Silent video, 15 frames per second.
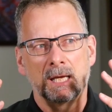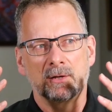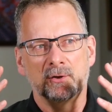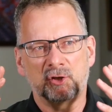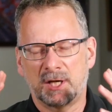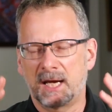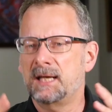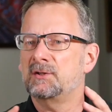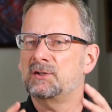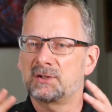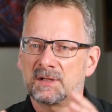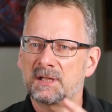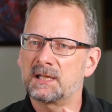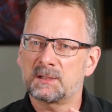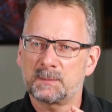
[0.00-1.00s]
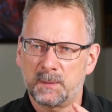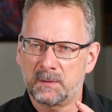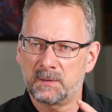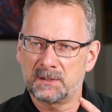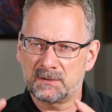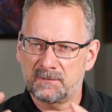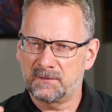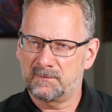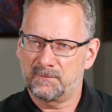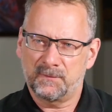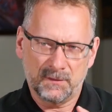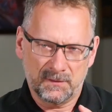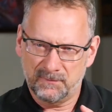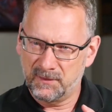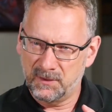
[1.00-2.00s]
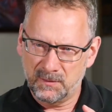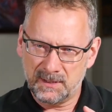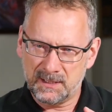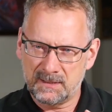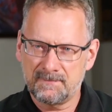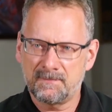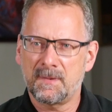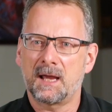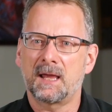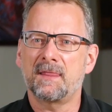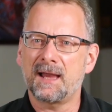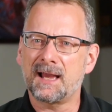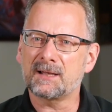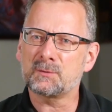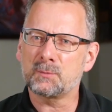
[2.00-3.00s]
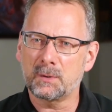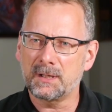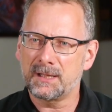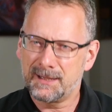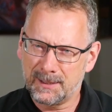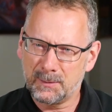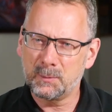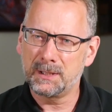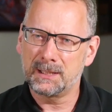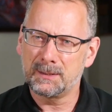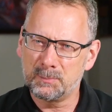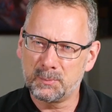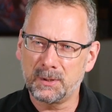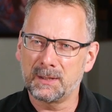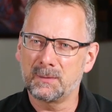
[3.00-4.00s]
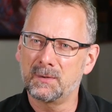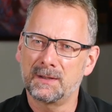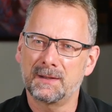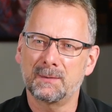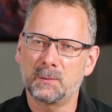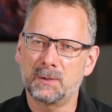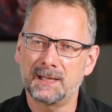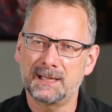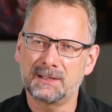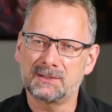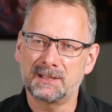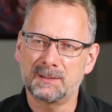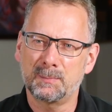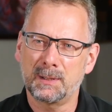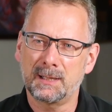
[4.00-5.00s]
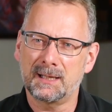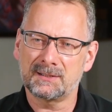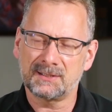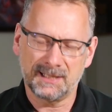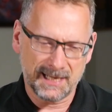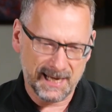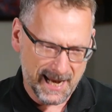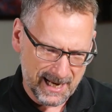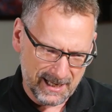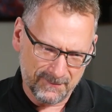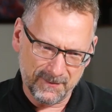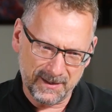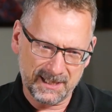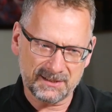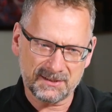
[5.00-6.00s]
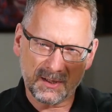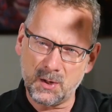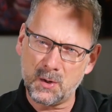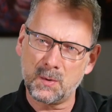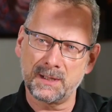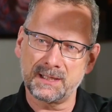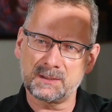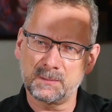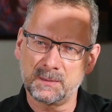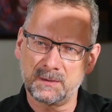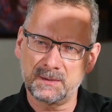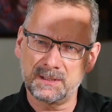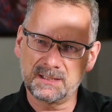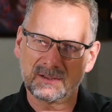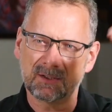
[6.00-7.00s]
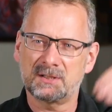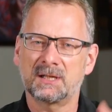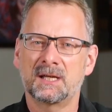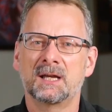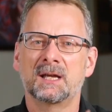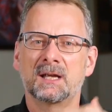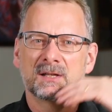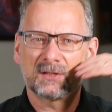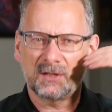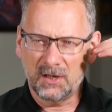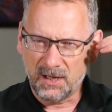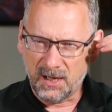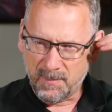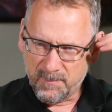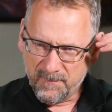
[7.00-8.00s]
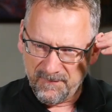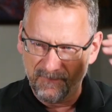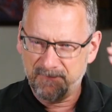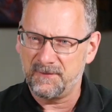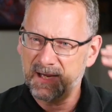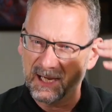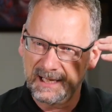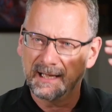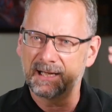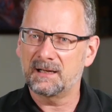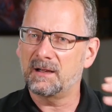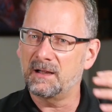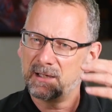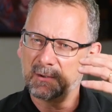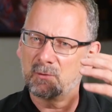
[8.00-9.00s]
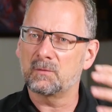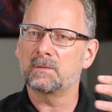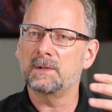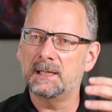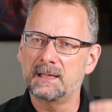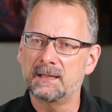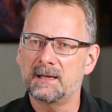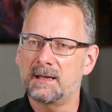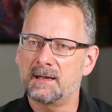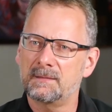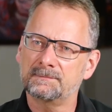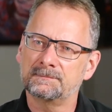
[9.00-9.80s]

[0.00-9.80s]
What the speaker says: changes the experience for the viewer, and that's what I think we can bring with HD Plus. It elevates the whole experience to a feeling like you're really there.